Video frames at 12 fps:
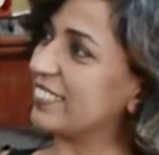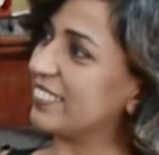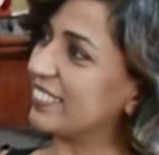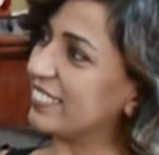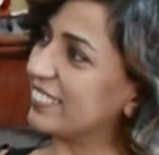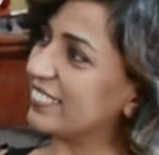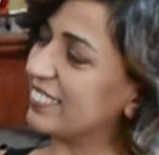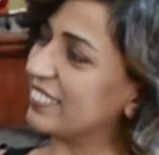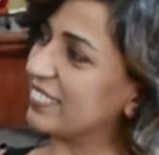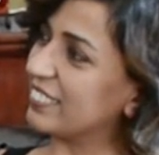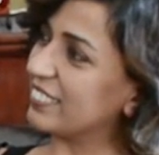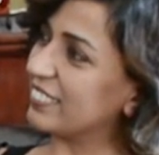
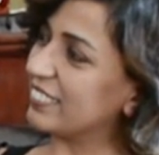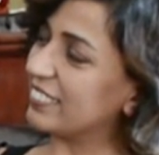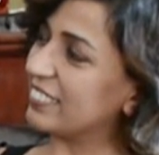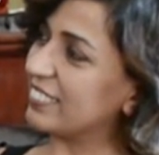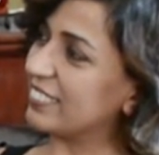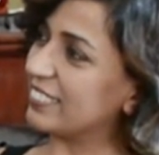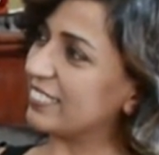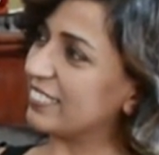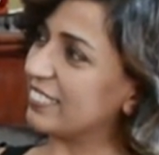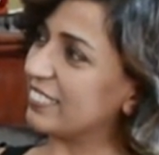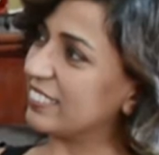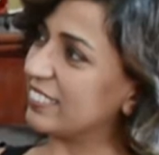
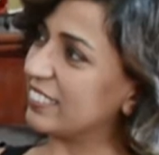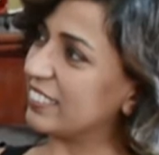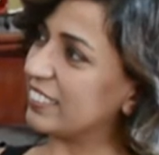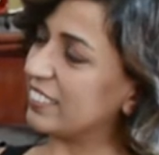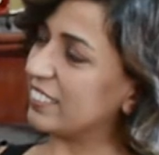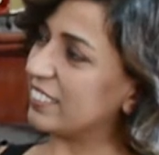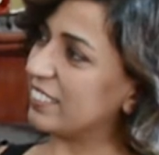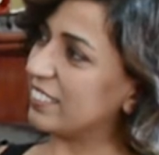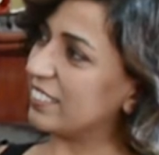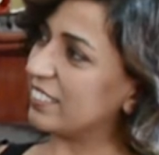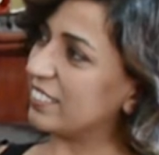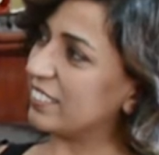
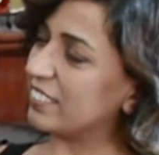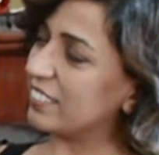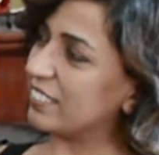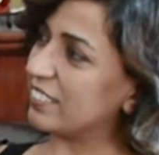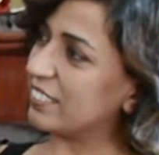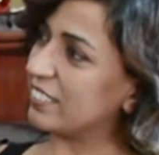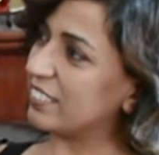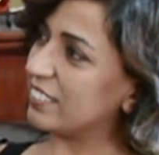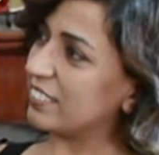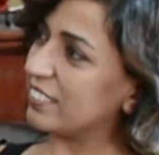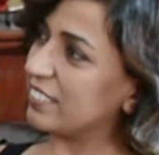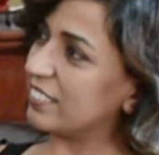
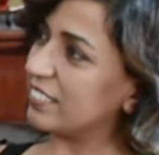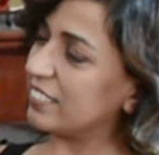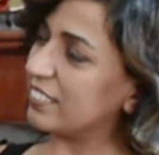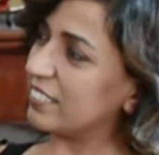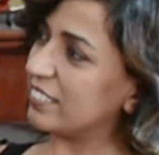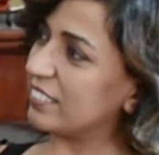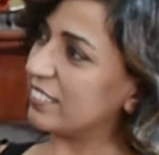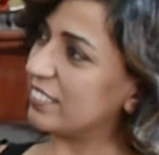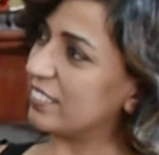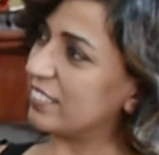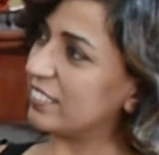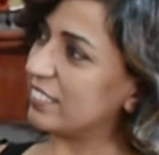
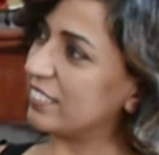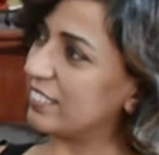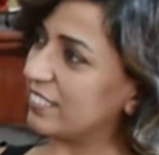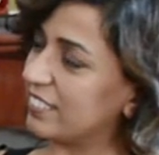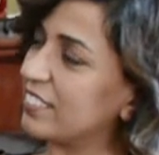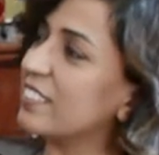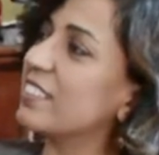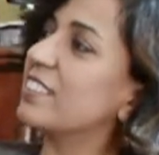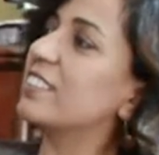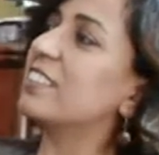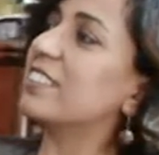This person isn't speaking.